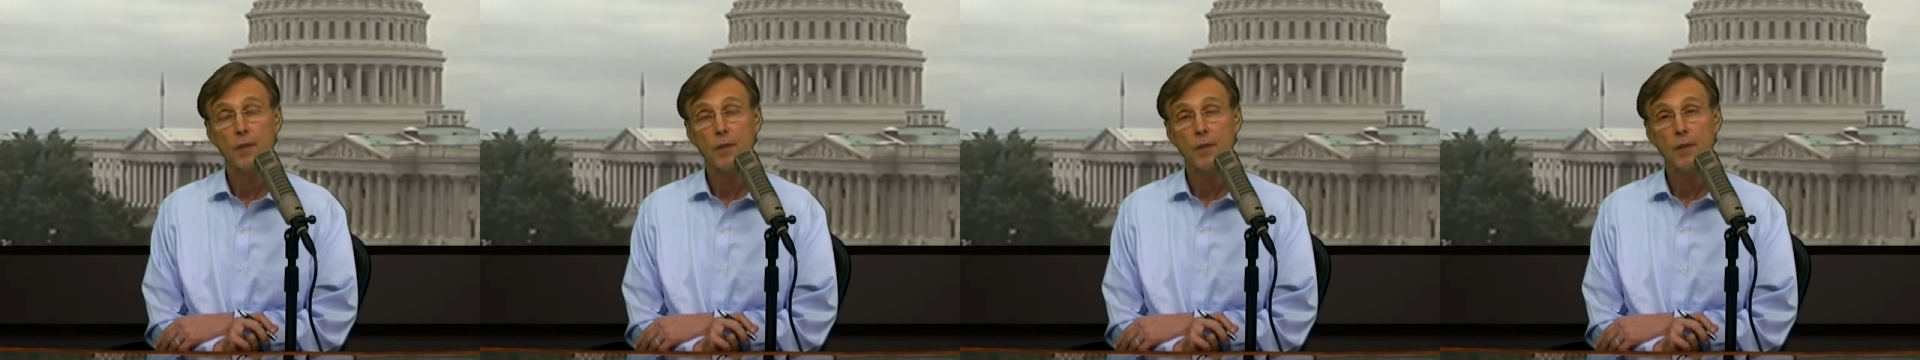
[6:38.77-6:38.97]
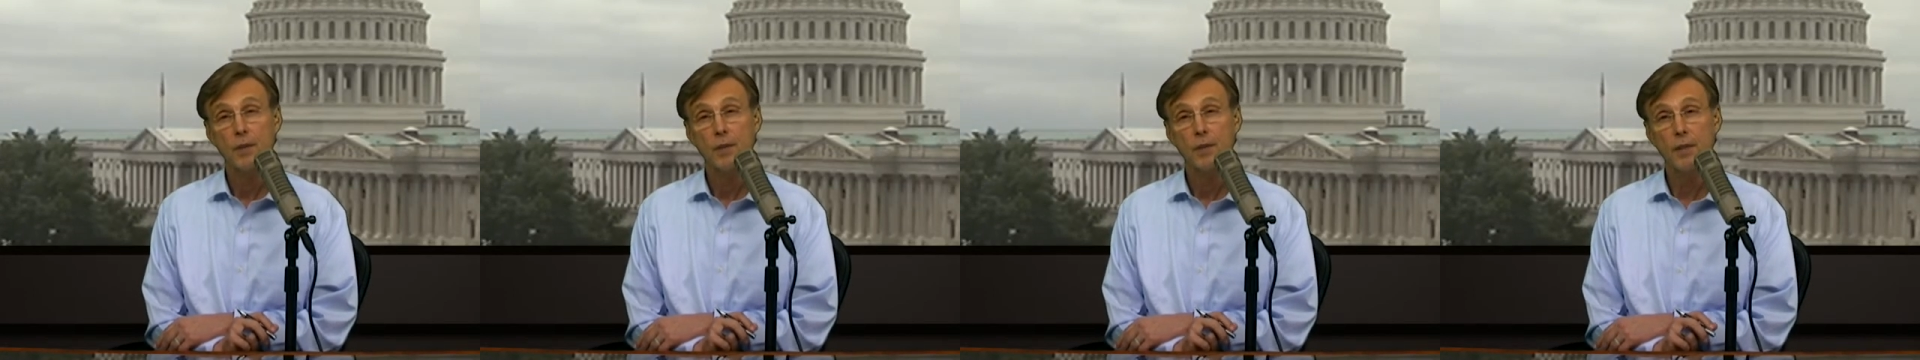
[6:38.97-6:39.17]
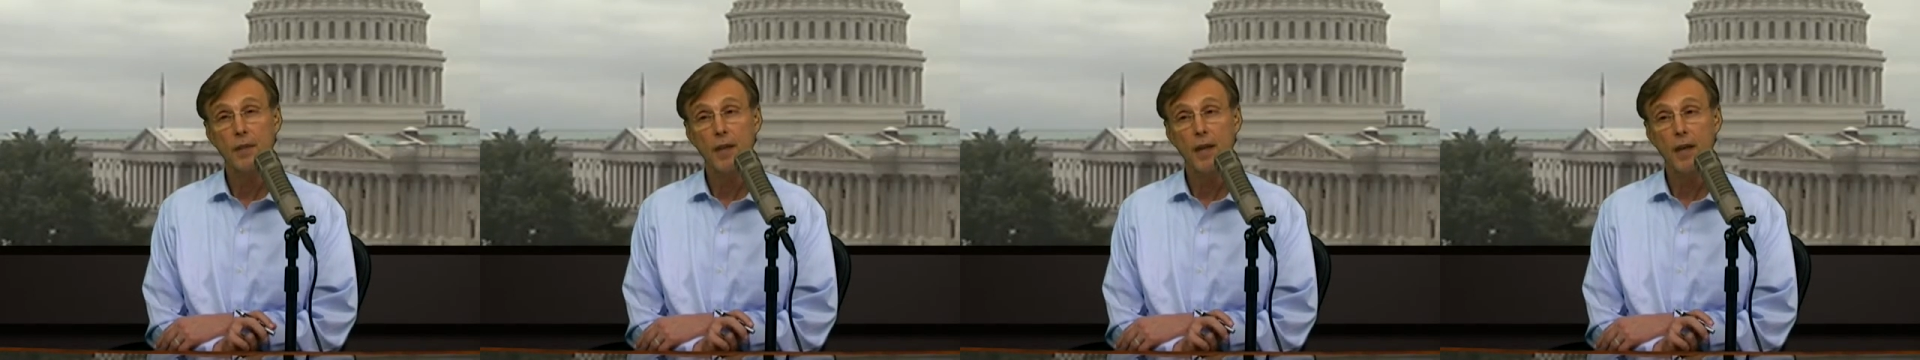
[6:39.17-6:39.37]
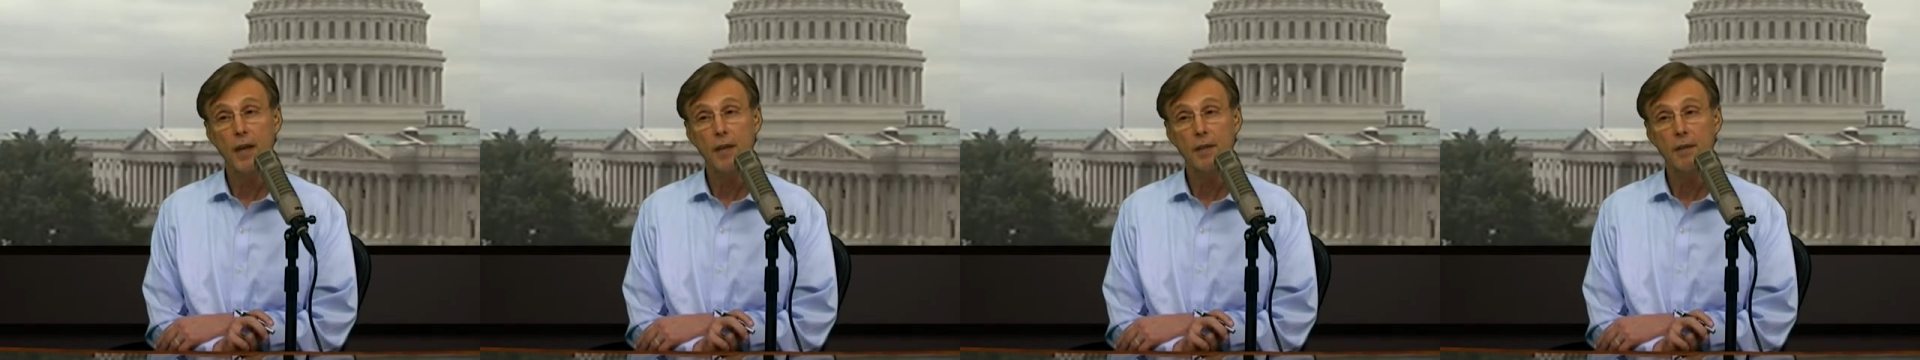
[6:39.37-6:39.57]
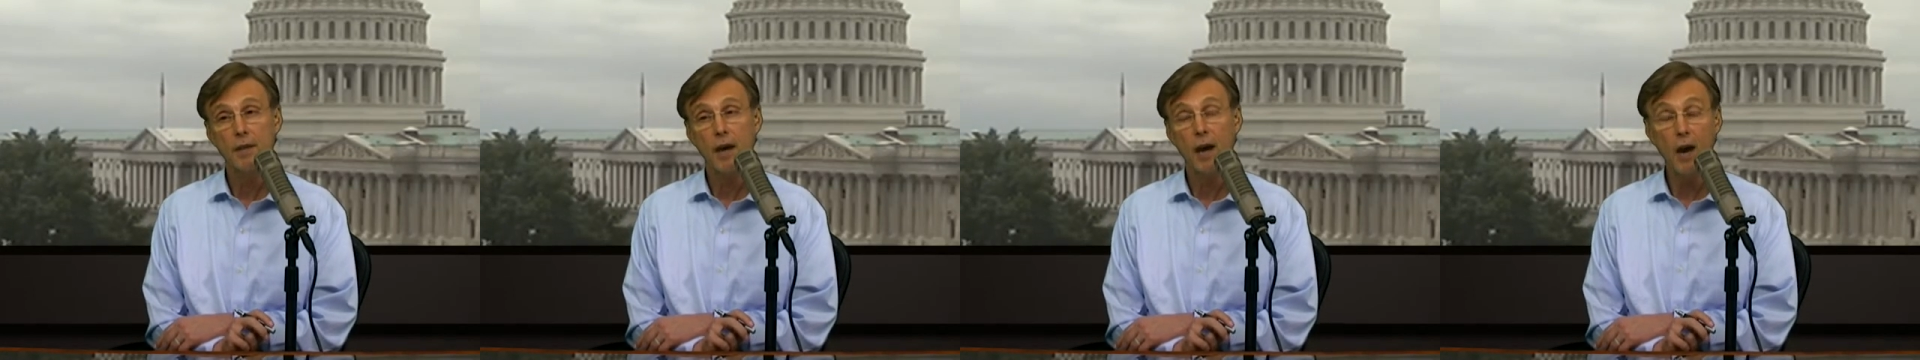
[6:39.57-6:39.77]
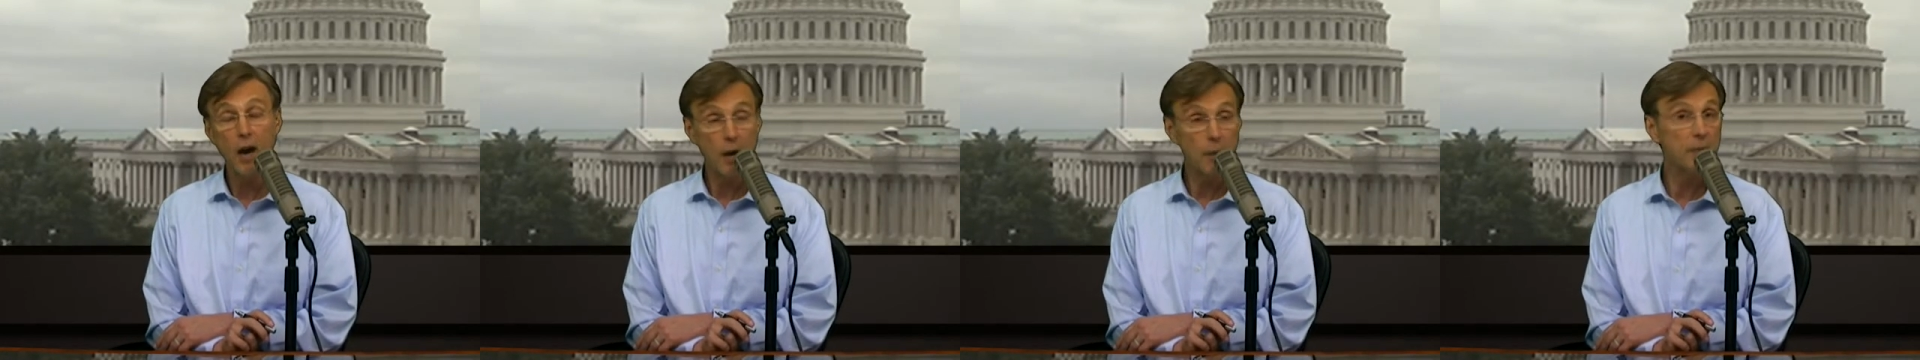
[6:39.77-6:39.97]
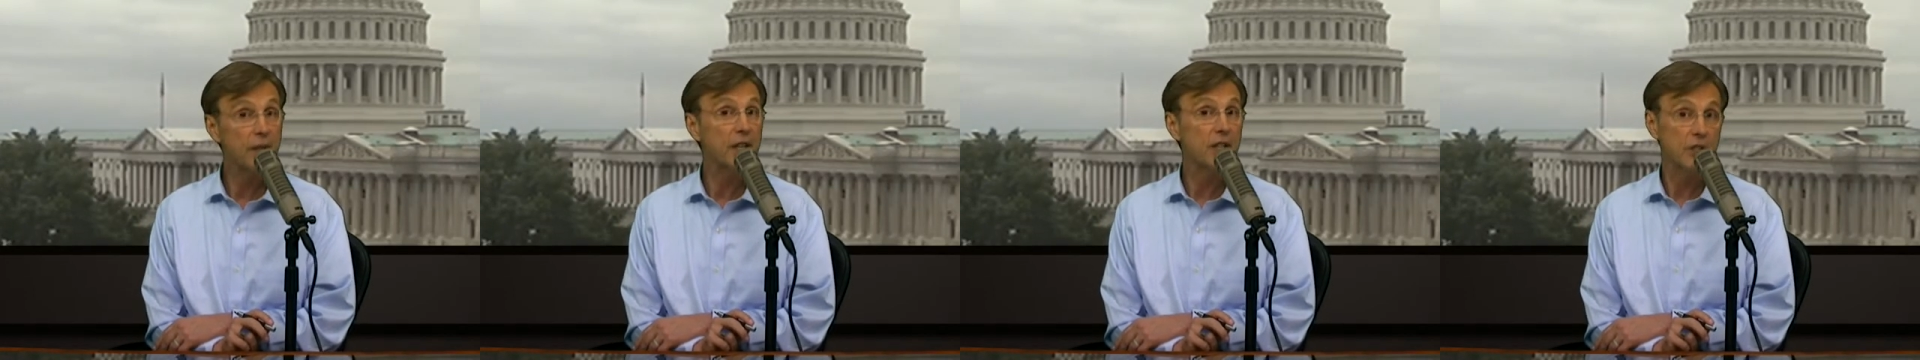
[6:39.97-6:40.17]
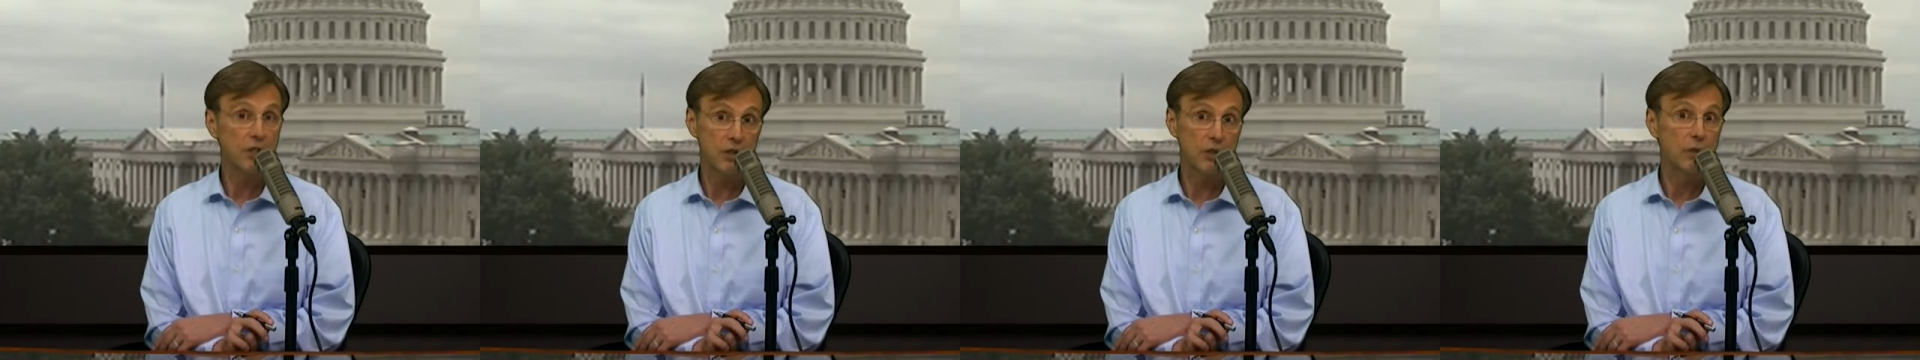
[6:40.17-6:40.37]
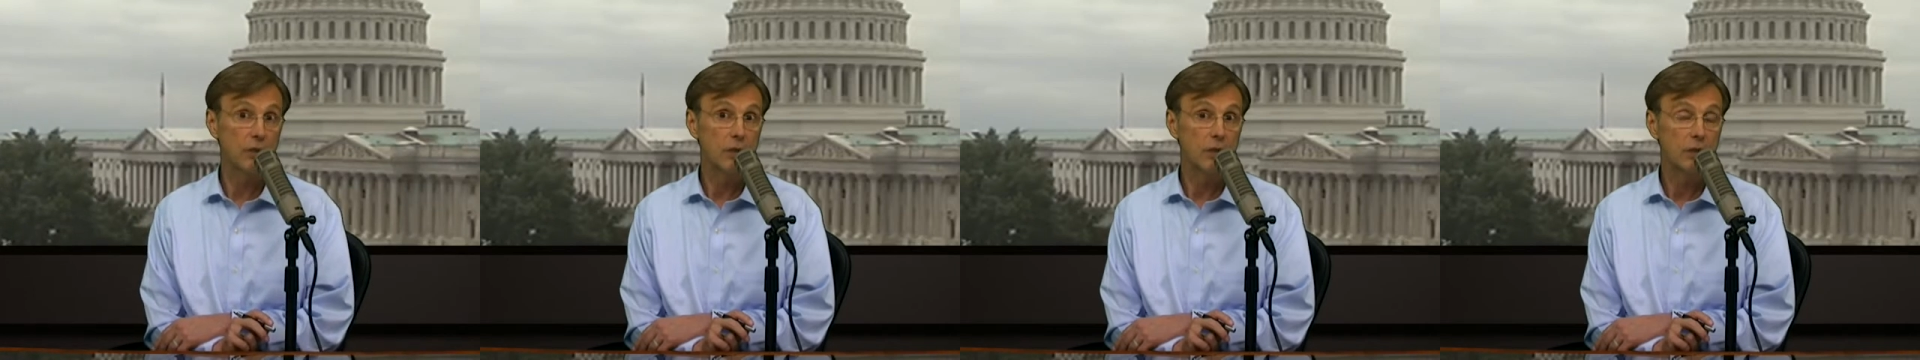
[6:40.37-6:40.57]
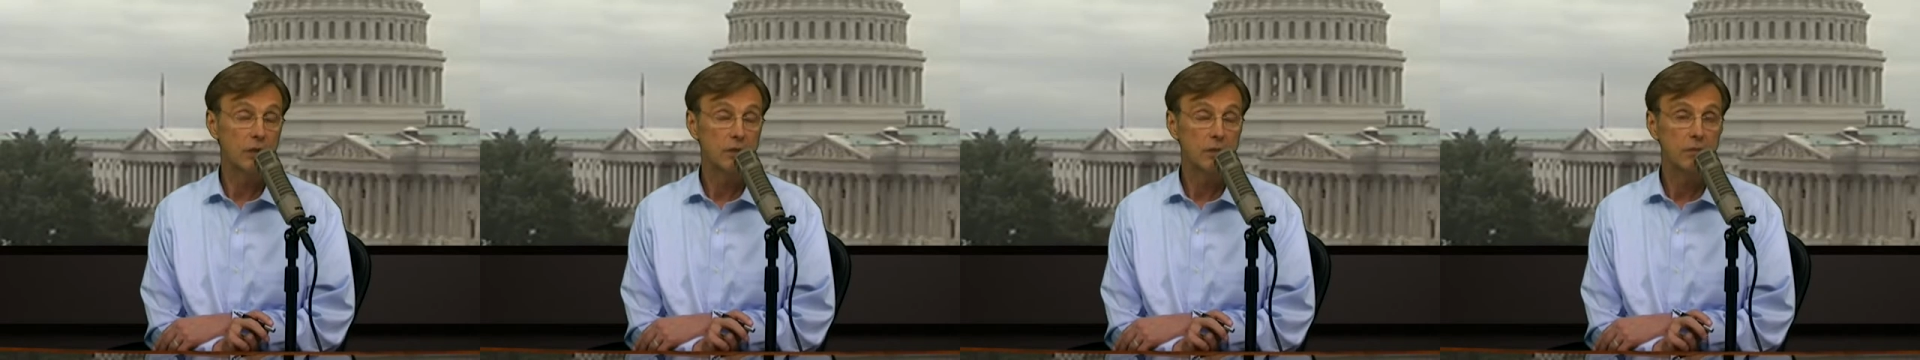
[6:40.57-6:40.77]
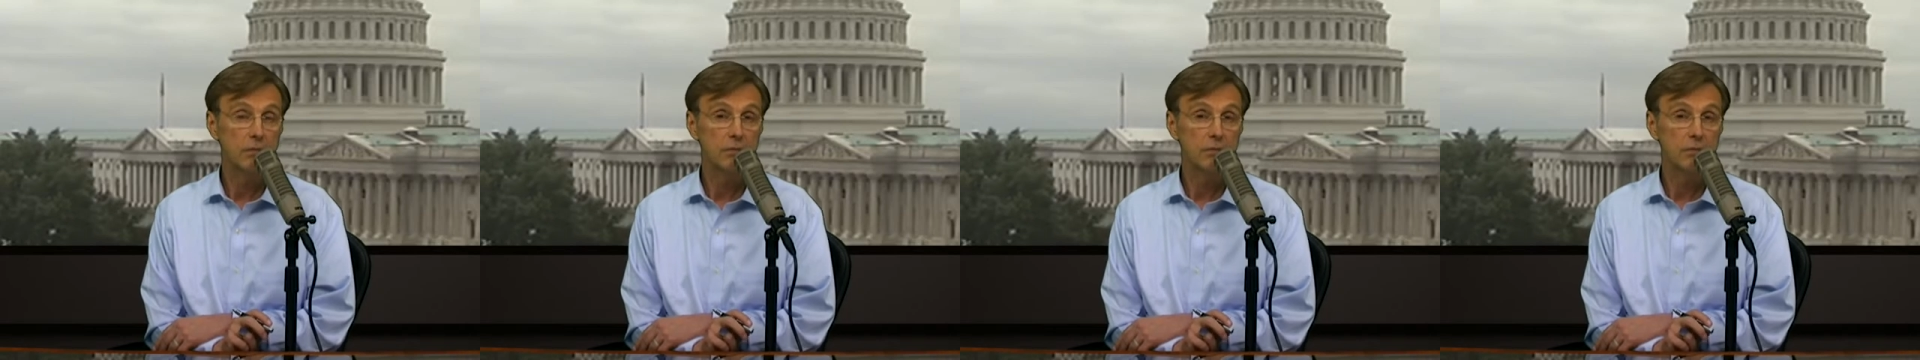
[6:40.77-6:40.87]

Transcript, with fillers: that are minuscule,